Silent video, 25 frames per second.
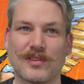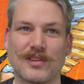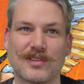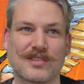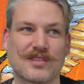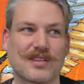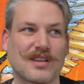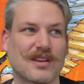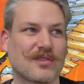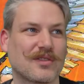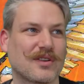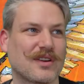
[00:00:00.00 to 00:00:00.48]

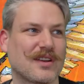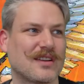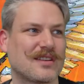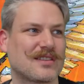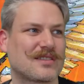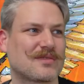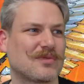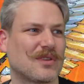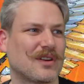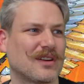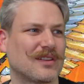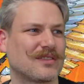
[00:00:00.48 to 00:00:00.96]

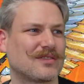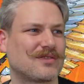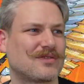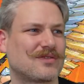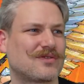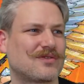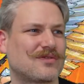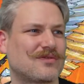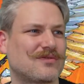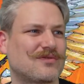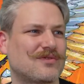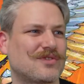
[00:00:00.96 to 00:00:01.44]
series, what?
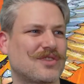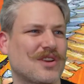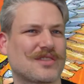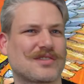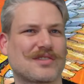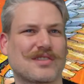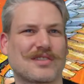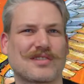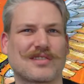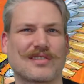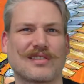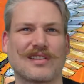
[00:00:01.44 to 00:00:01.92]

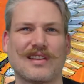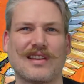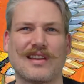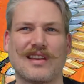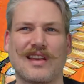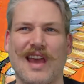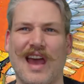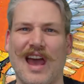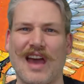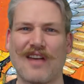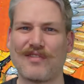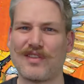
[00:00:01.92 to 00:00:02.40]
Justice
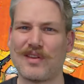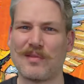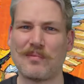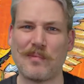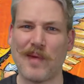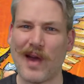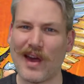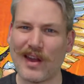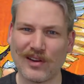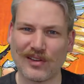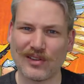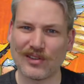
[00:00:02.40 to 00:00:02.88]
League Heavy
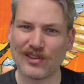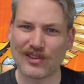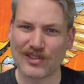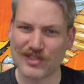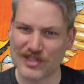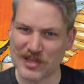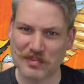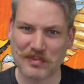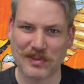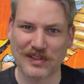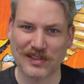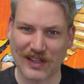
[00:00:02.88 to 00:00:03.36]
Metal
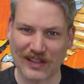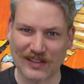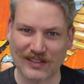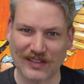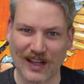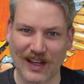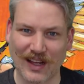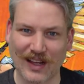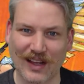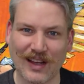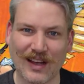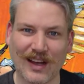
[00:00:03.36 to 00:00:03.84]
or something like
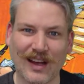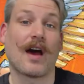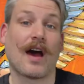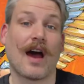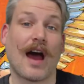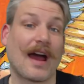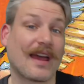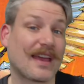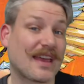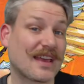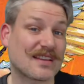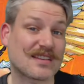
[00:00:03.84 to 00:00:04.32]
that.
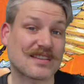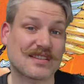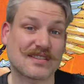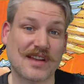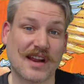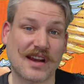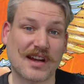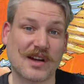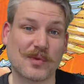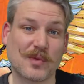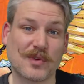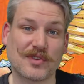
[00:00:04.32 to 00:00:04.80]
I guess
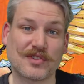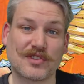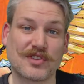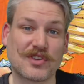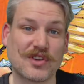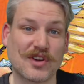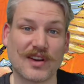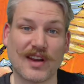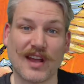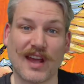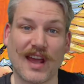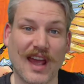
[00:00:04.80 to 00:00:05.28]
Snyder was
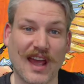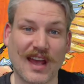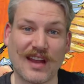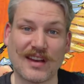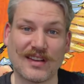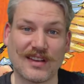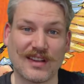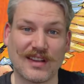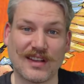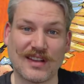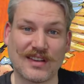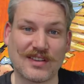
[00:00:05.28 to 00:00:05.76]
gonna
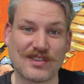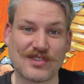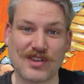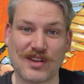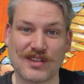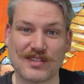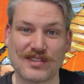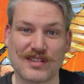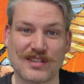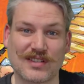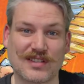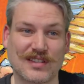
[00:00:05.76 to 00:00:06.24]
end it in
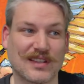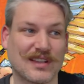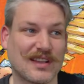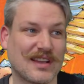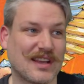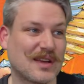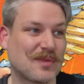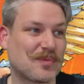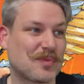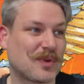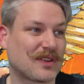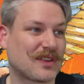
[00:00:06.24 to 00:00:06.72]
Justice
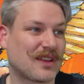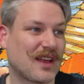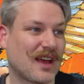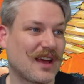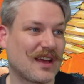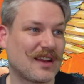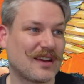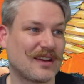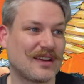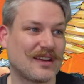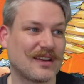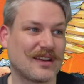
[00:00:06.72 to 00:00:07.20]
League, but
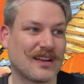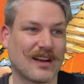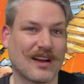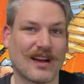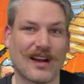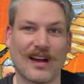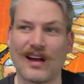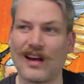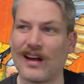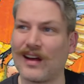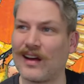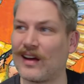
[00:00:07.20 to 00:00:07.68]
then
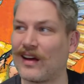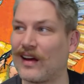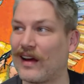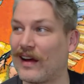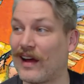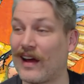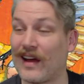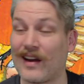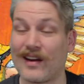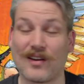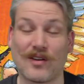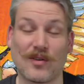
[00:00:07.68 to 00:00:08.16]

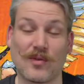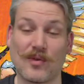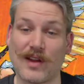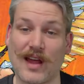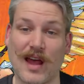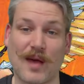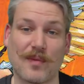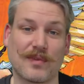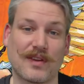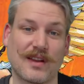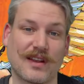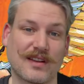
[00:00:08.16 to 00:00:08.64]
I don't know
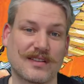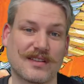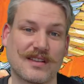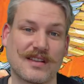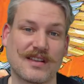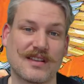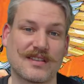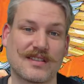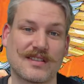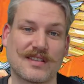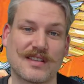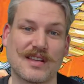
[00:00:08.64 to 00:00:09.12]
what happened at
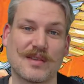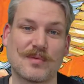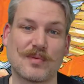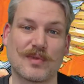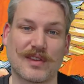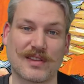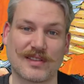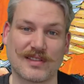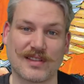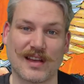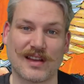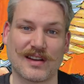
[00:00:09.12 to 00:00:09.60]
DC,
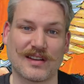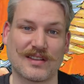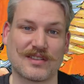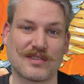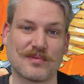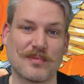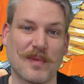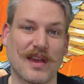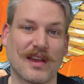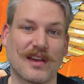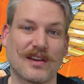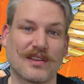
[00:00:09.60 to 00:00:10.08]
but they decided
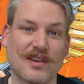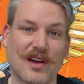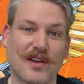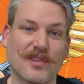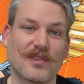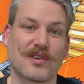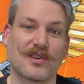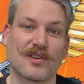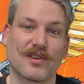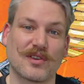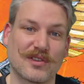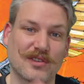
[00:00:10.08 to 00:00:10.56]
to make
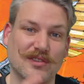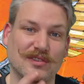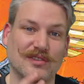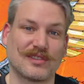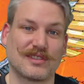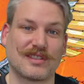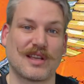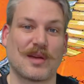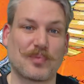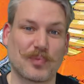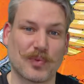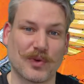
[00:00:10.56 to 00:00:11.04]
another
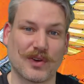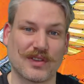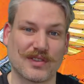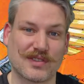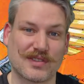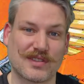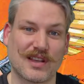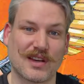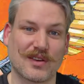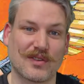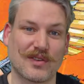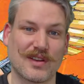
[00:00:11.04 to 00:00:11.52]
separate
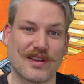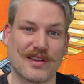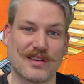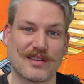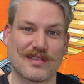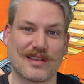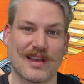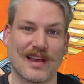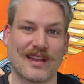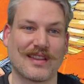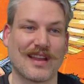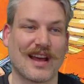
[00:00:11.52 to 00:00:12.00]

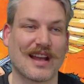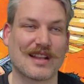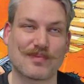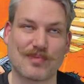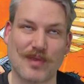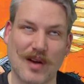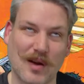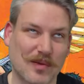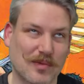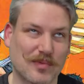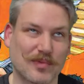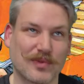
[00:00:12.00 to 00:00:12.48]
series, and that's
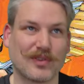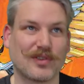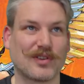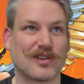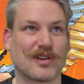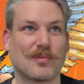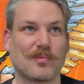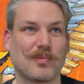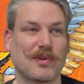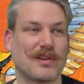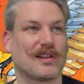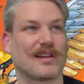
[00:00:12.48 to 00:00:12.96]
probably
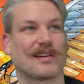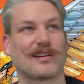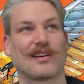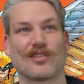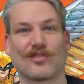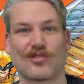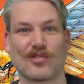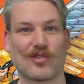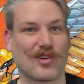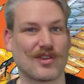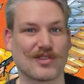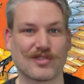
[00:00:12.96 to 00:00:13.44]
gonna be like a
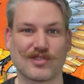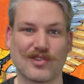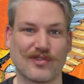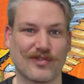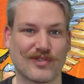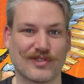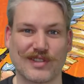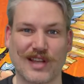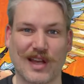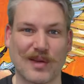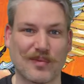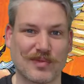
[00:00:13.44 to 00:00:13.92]

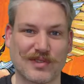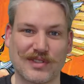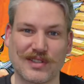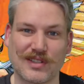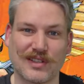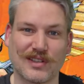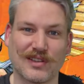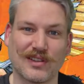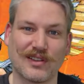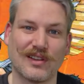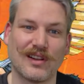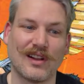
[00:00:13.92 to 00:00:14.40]
crossover type of
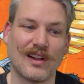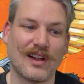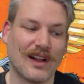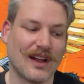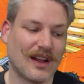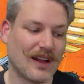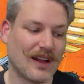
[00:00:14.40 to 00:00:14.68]
deal.